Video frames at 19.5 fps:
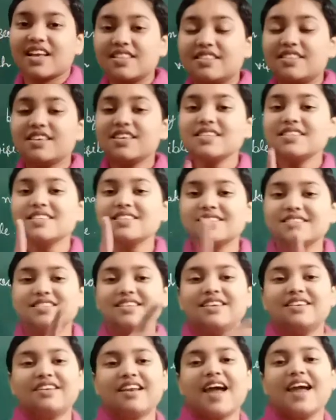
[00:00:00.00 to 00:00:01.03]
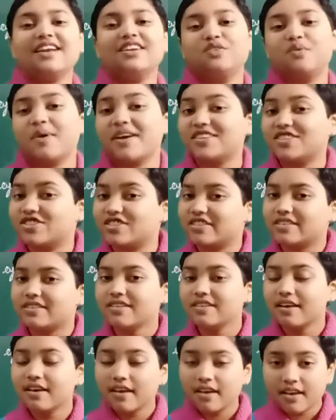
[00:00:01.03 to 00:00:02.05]
This is the right question.
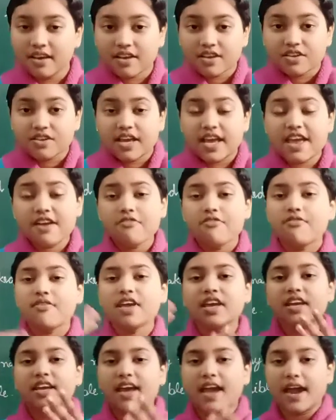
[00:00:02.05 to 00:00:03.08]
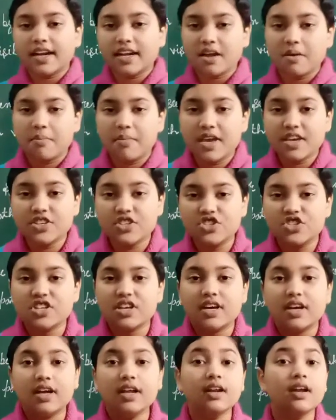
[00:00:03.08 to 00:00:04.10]
If we get a
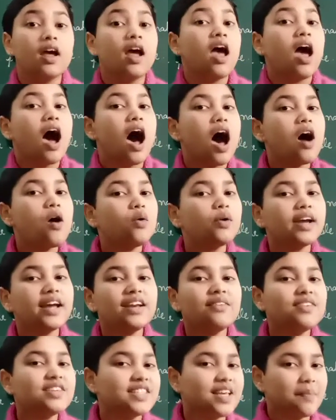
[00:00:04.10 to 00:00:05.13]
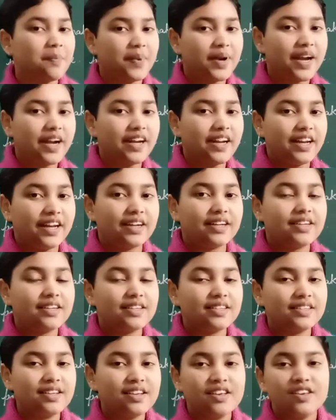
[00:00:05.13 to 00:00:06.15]
mixture, how can we separate
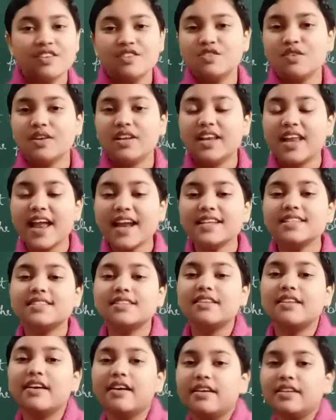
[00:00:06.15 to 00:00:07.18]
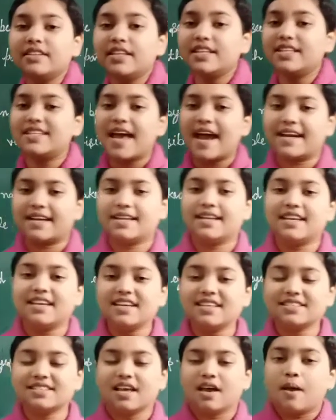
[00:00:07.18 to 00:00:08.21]
it? So let's learn the
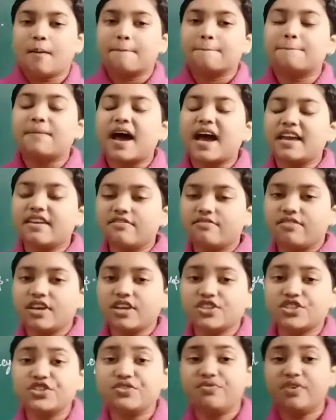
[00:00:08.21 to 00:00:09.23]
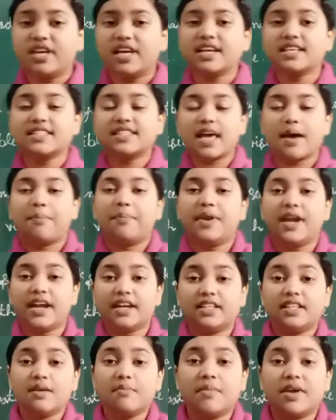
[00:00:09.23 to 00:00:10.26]
techniques by which we can
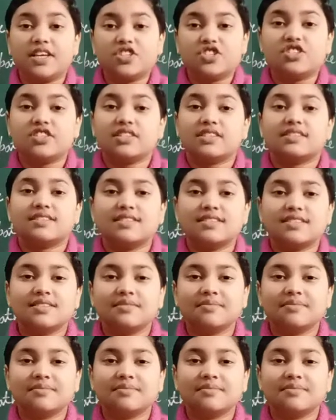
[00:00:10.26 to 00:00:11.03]
separate the mixtures.